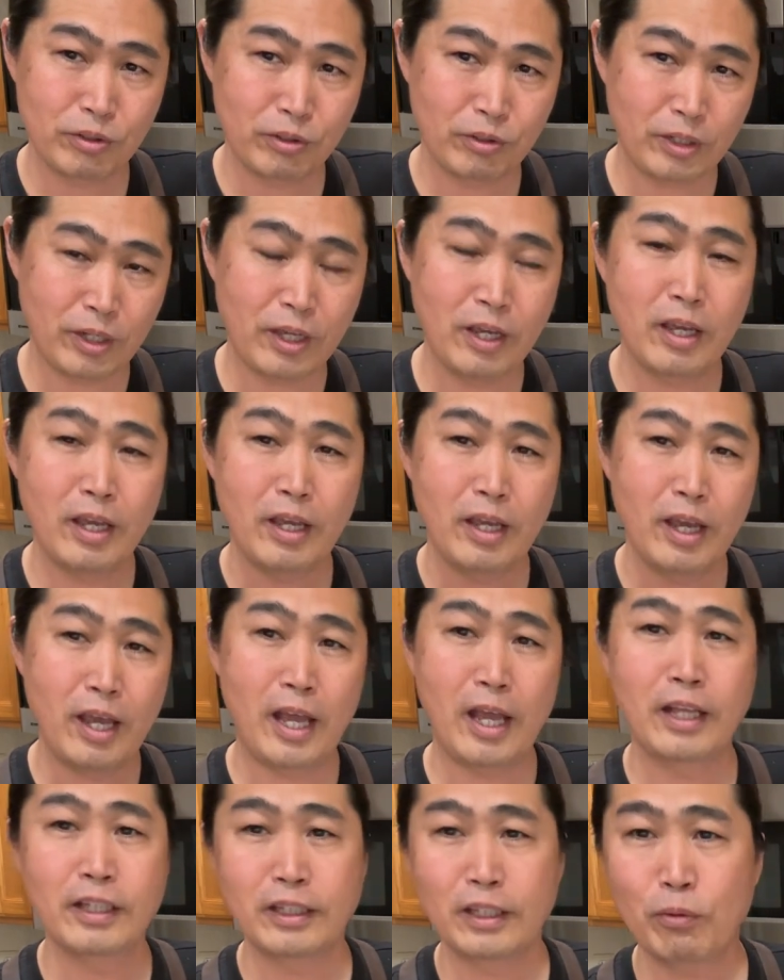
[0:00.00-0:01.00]
Okay,
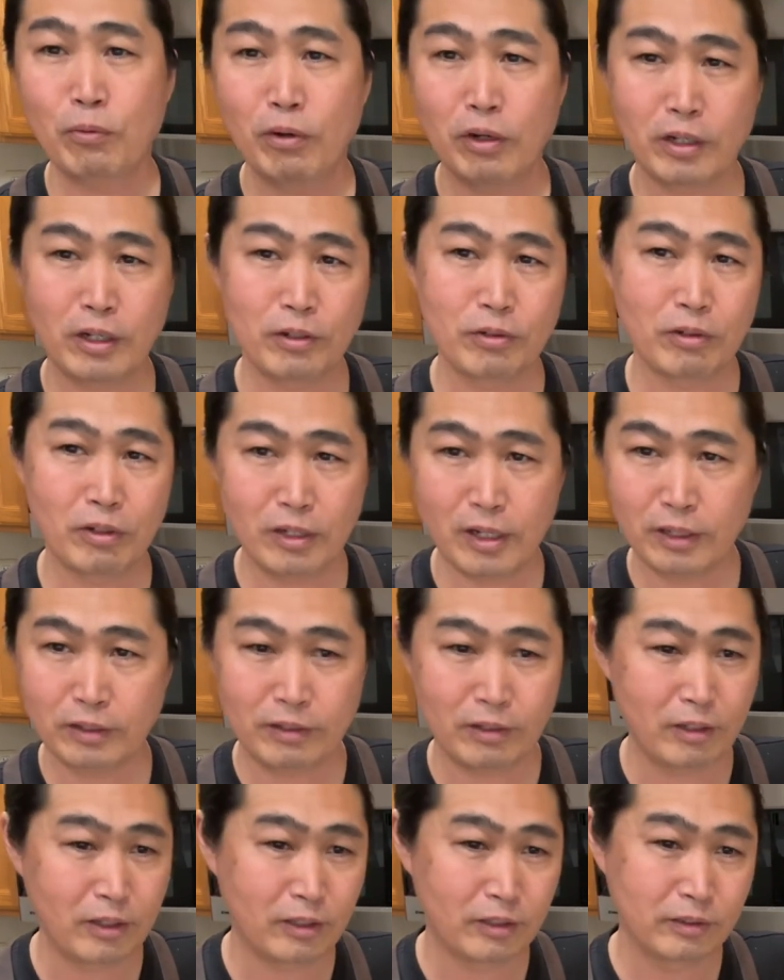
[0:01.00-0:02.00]
and then work on your
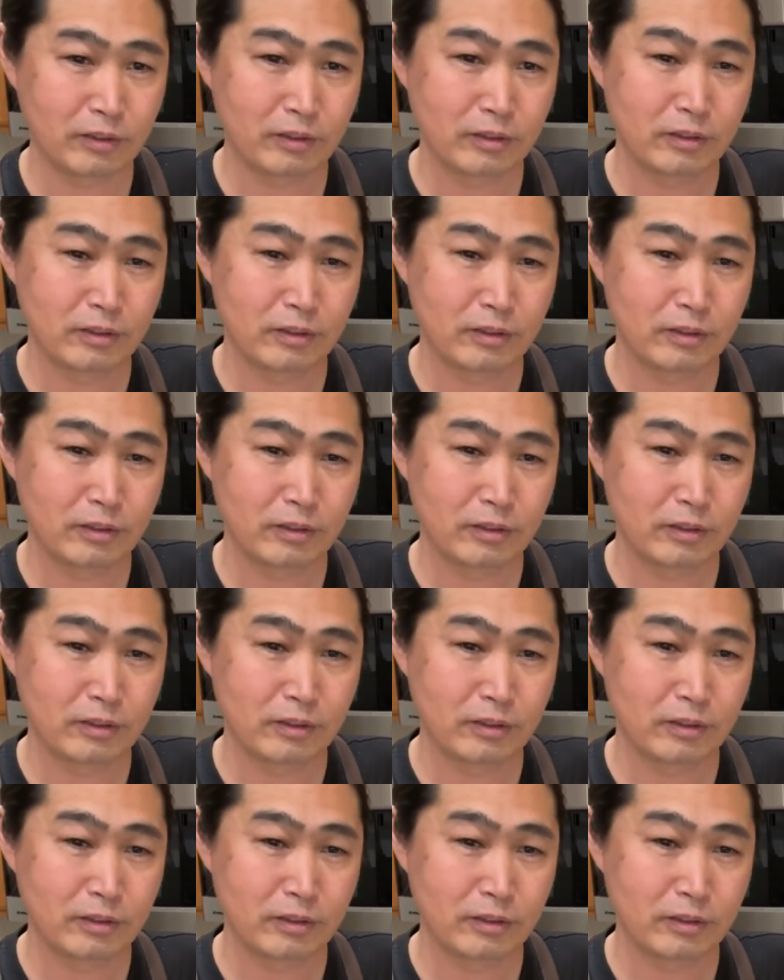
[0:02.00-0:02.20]
latte art.